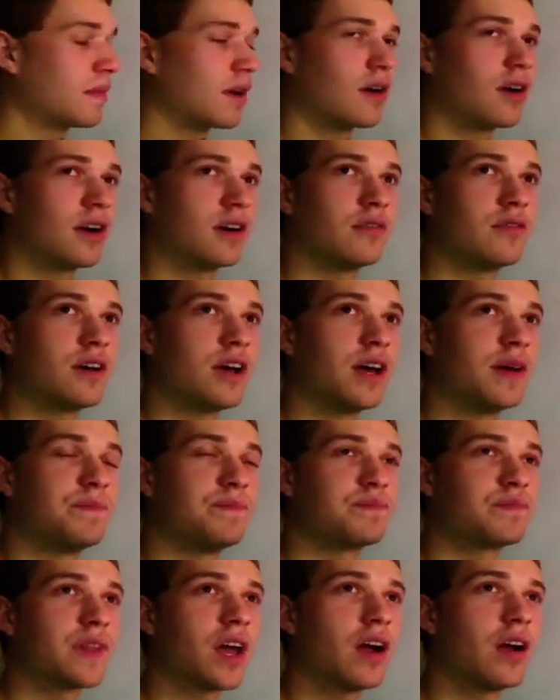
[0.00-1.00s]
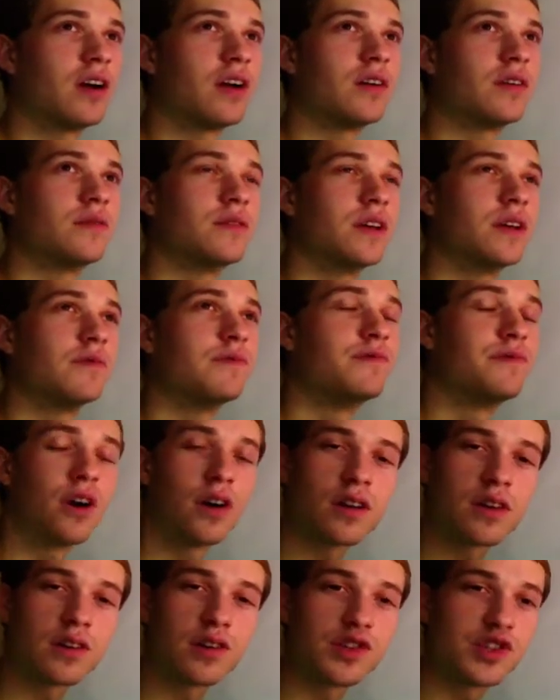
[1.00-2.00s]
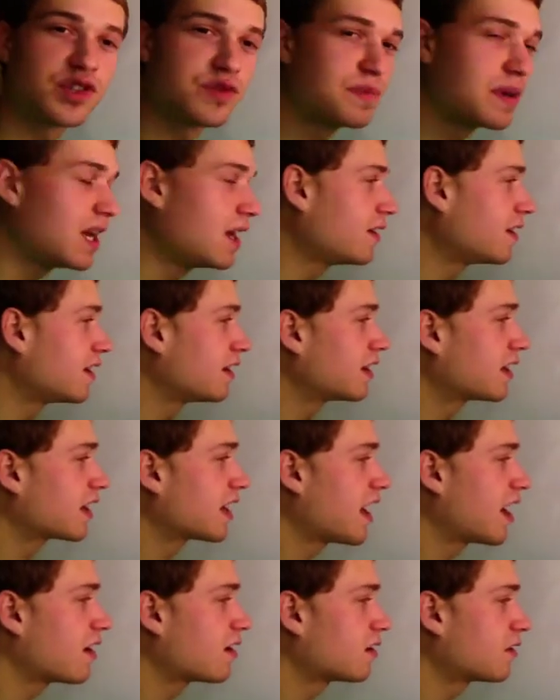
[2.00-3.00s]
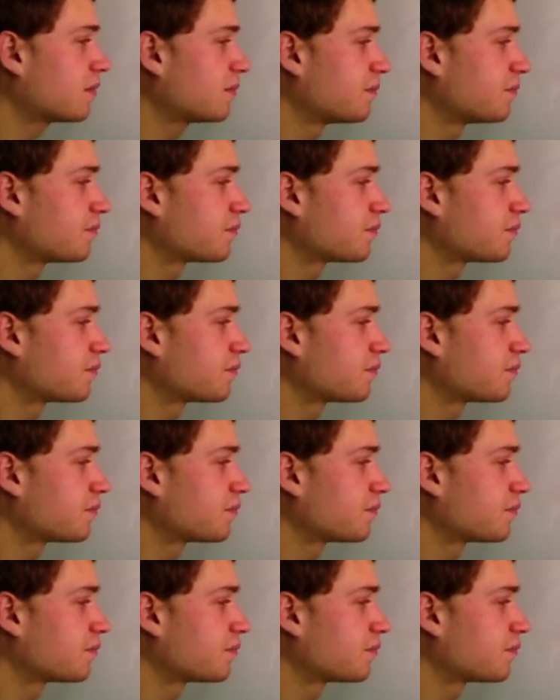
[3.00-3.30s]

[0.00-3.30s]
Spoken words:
our vertical speed indicator,